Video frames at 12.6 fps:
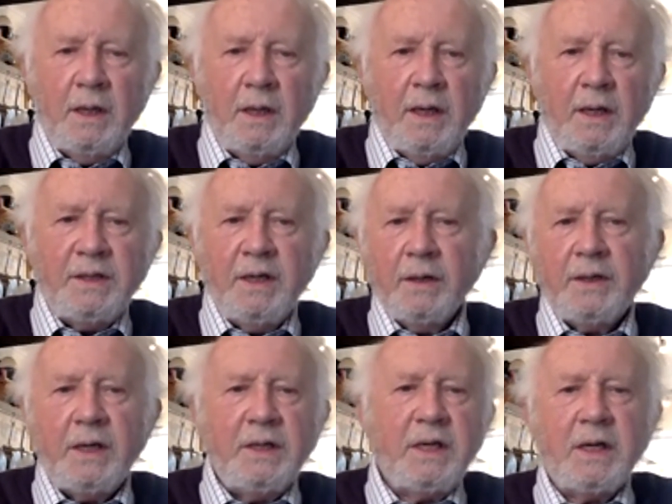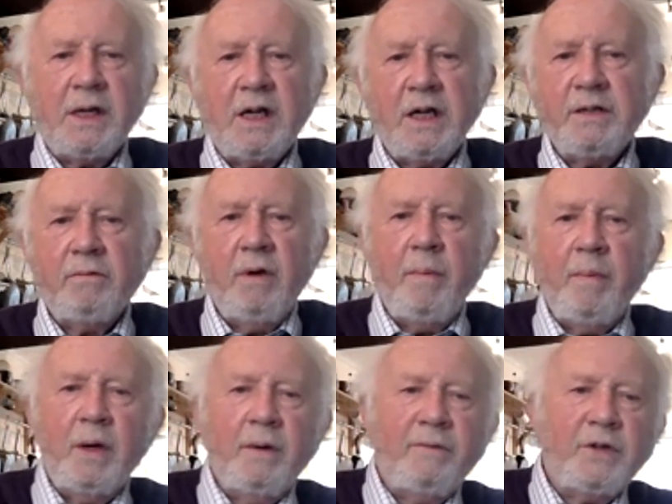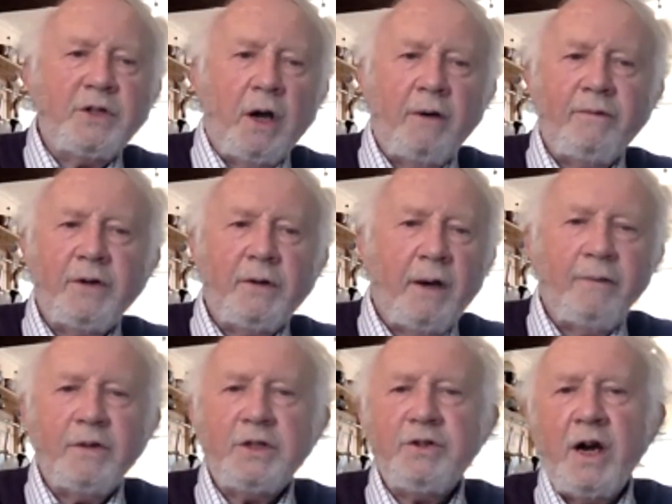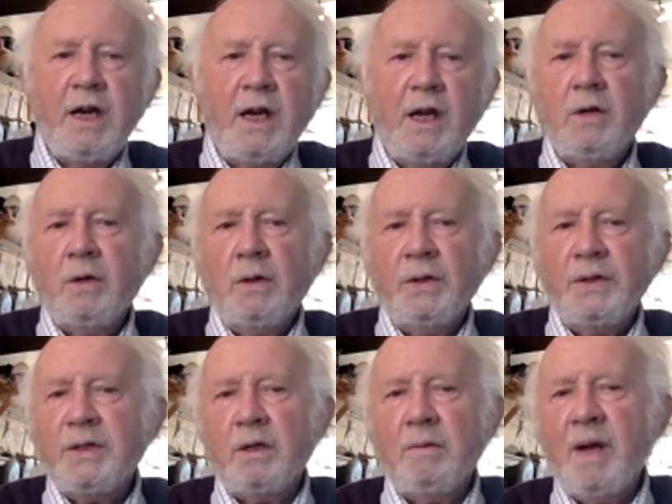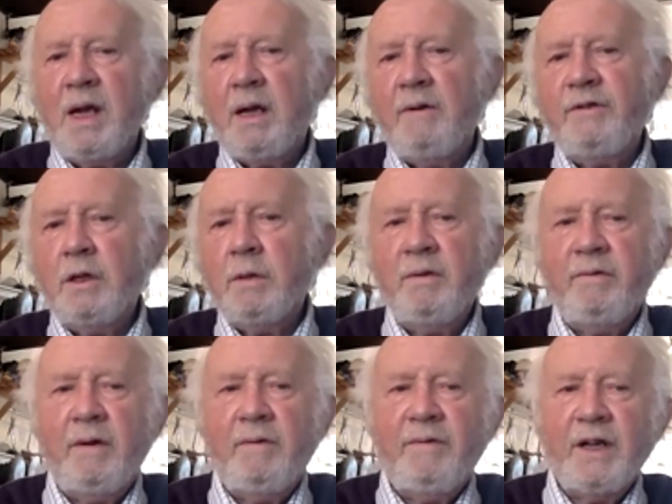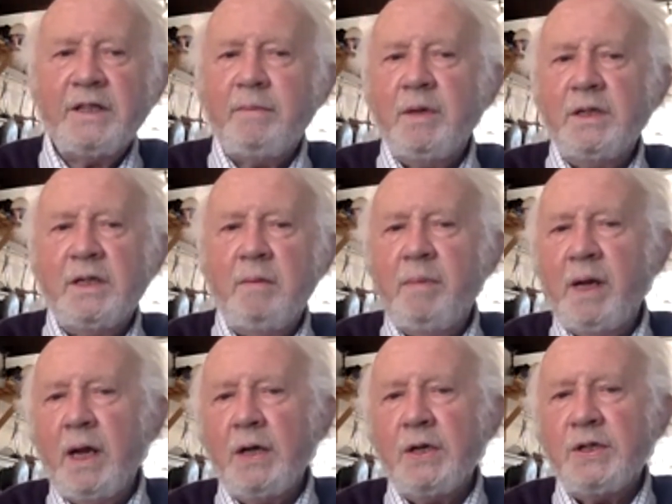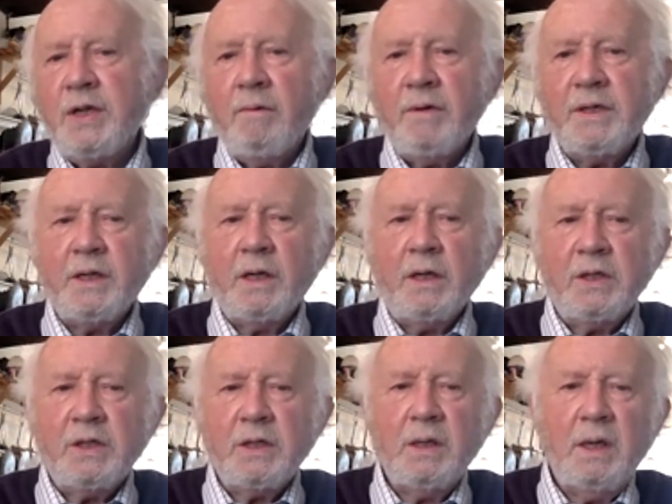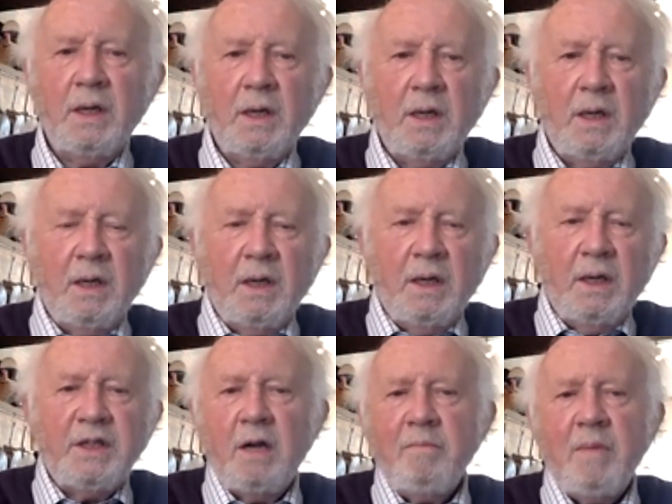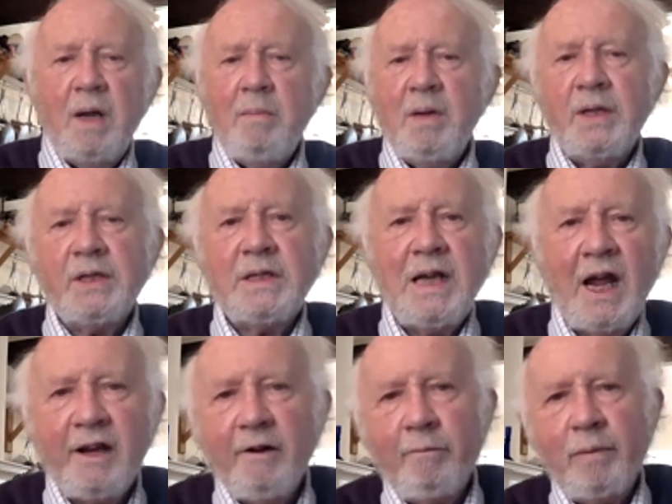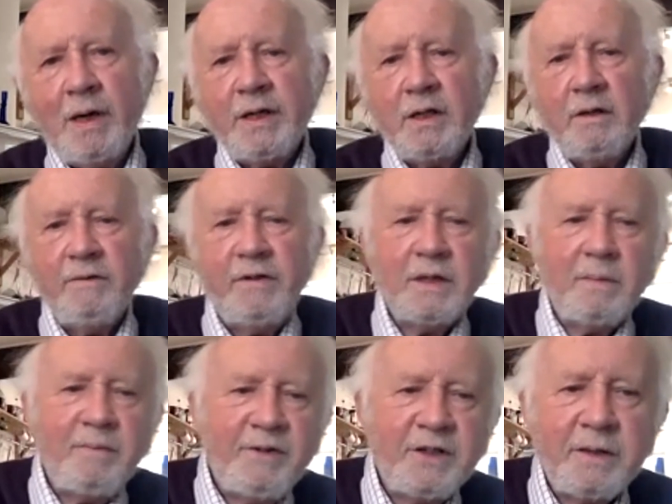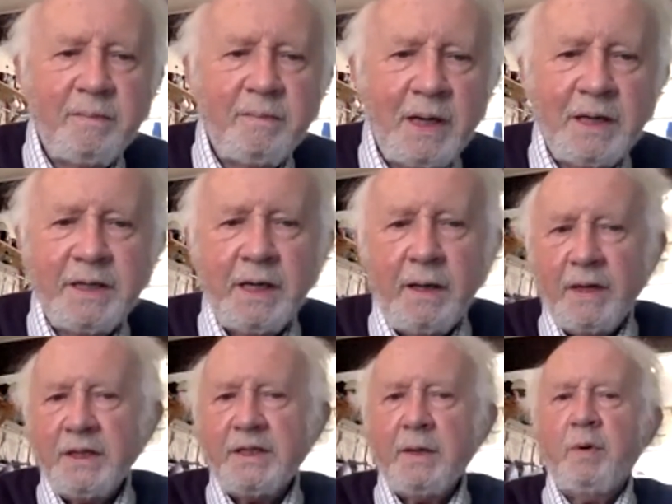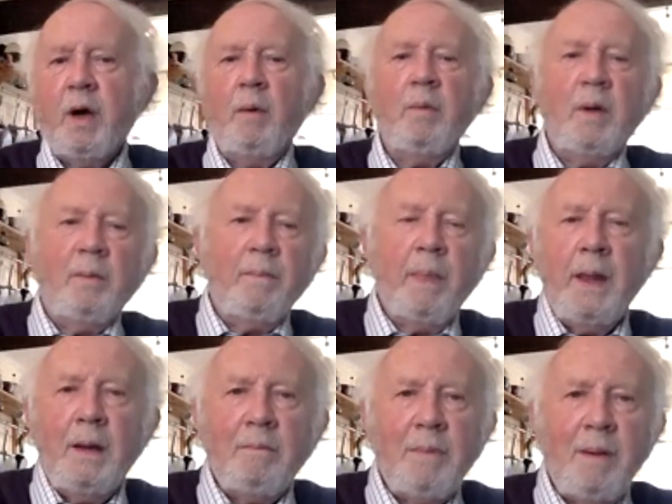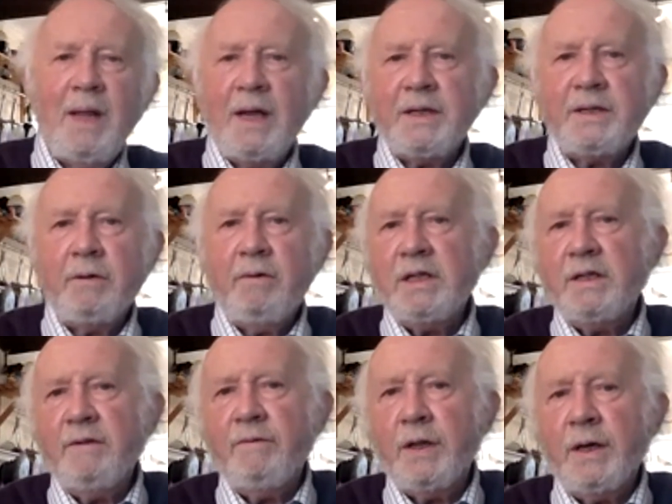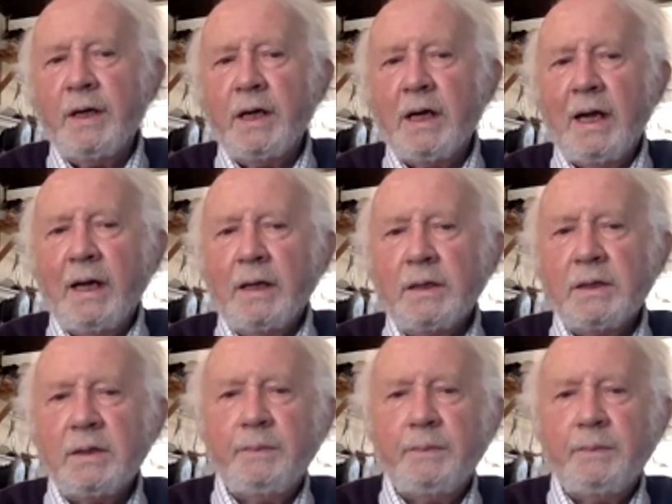It's not easy to cut a ribbon of a training course or make a film of investment in PhD research. So it may be this lack of political visibility that's the problem. Maybe that's the reason for the neglect.